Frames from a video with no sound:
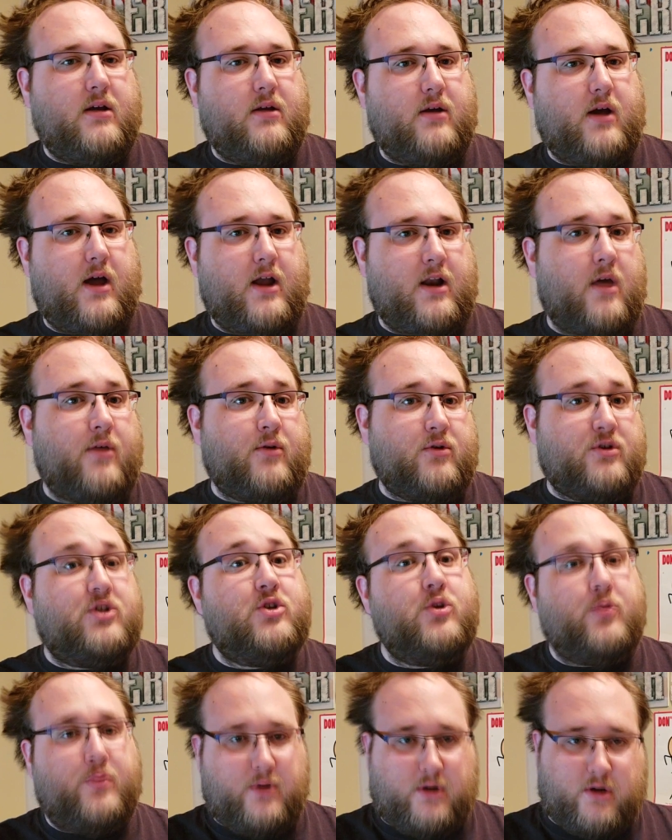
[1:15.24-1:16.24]
another
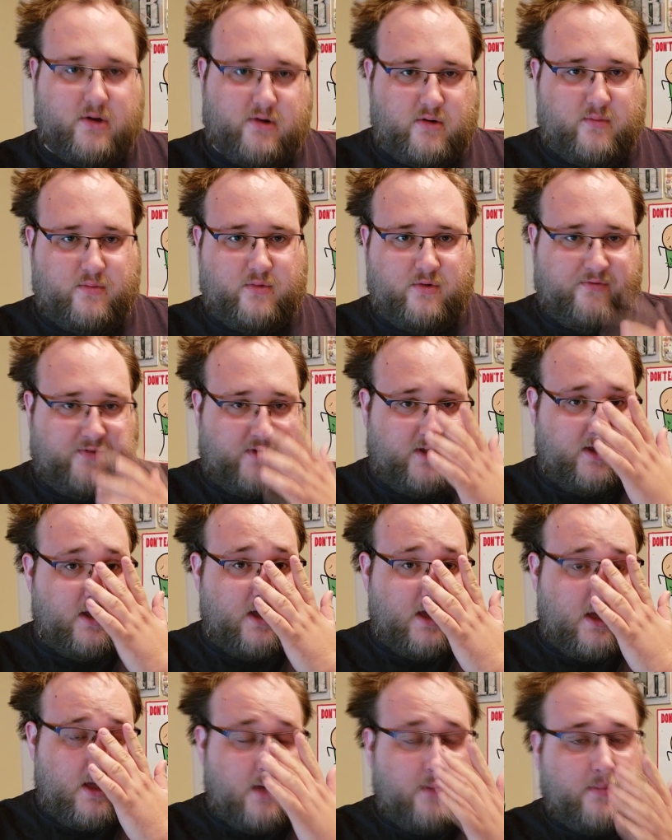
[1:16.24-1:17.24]
superhero movie.
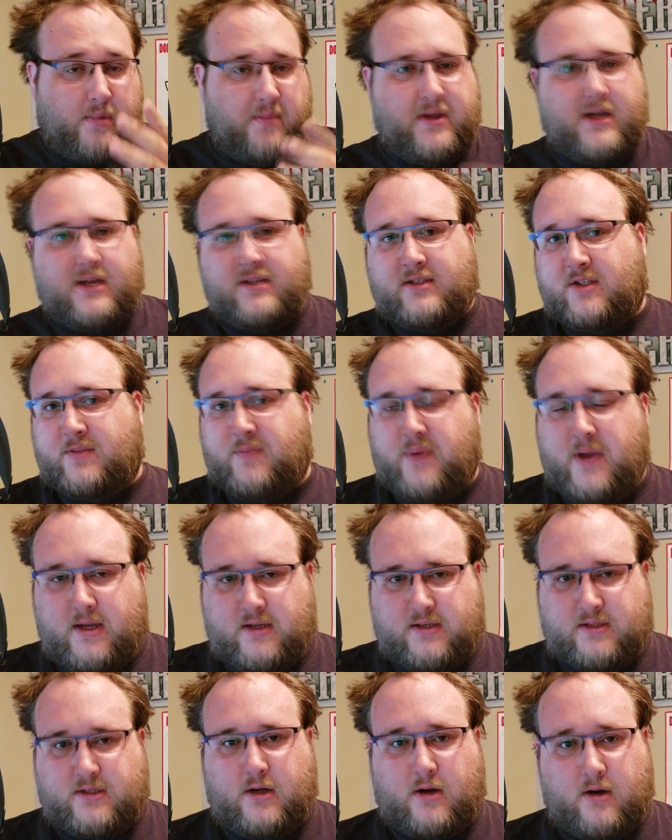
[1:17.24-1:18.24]
But because it's
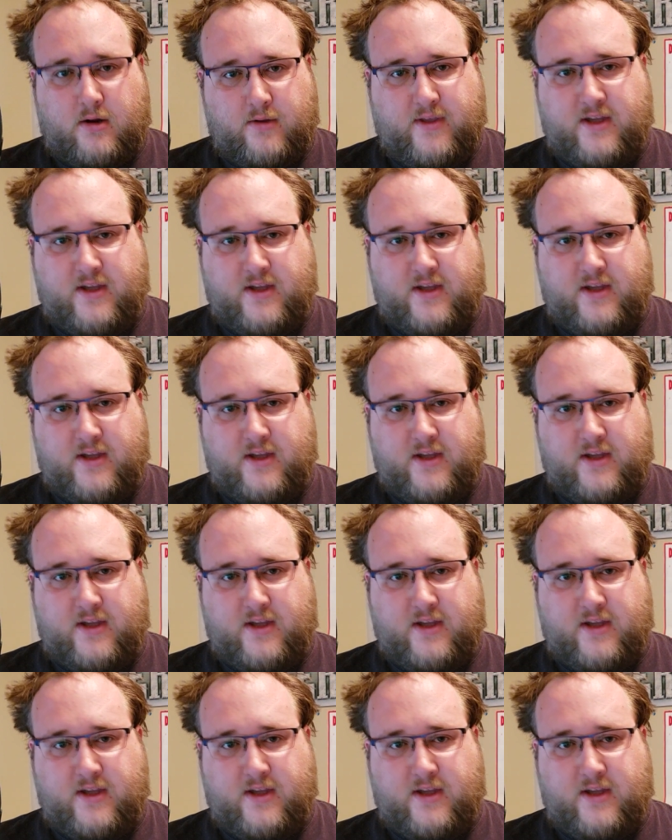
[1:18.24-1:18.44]
Pixar,